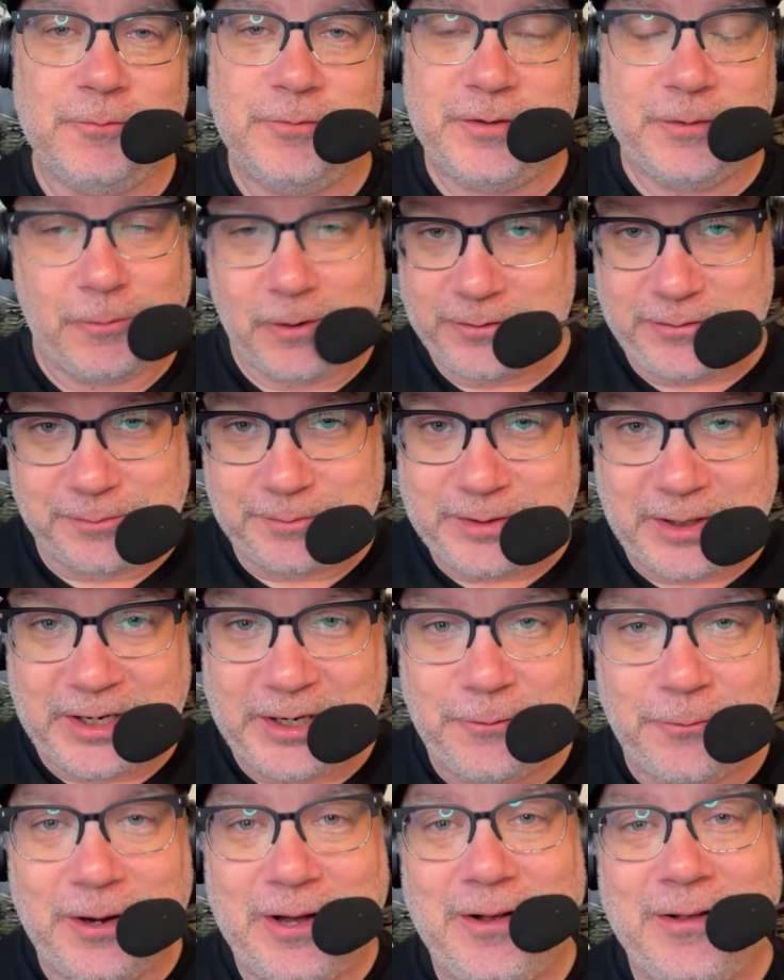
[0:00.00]
wasn't
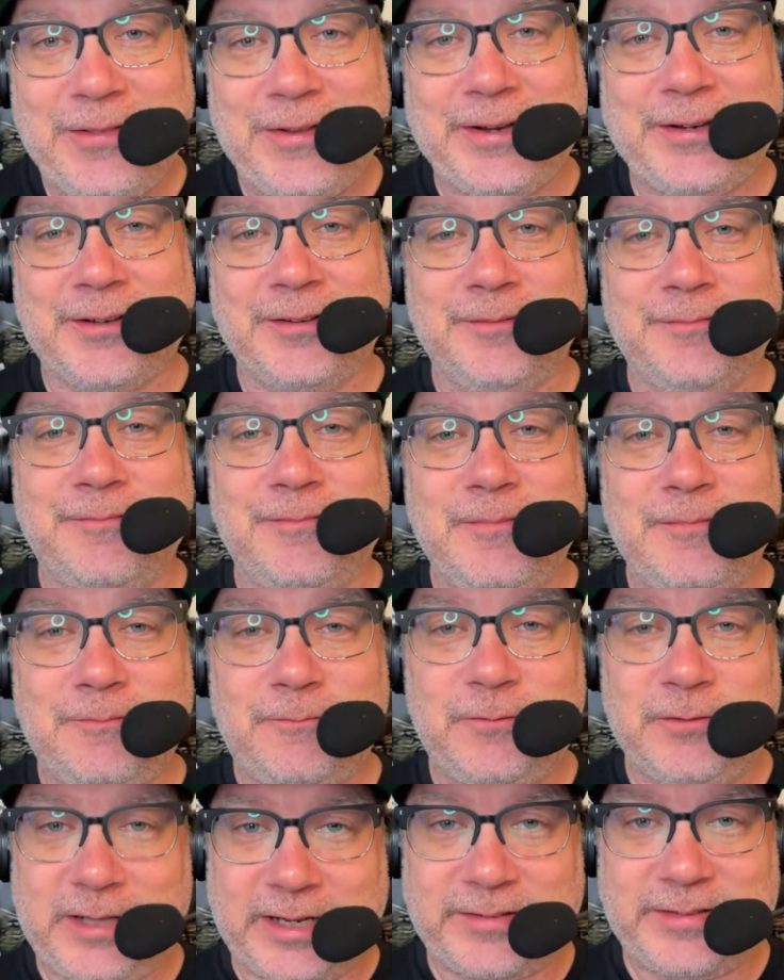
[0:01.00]
playing well, they could
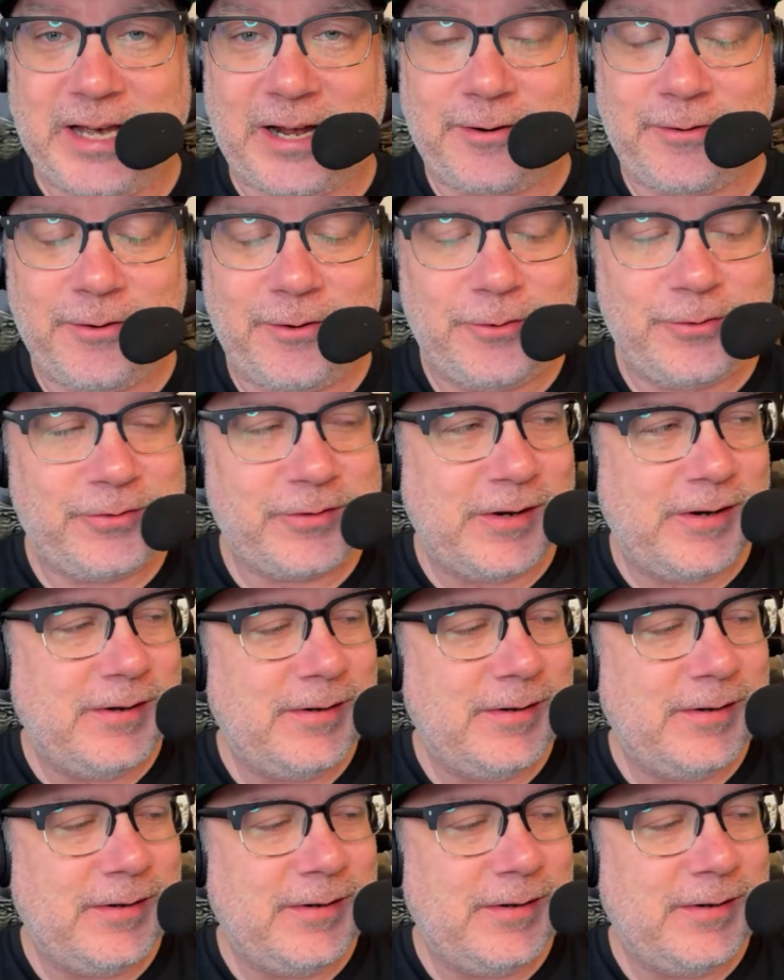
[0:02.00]
flex out of those.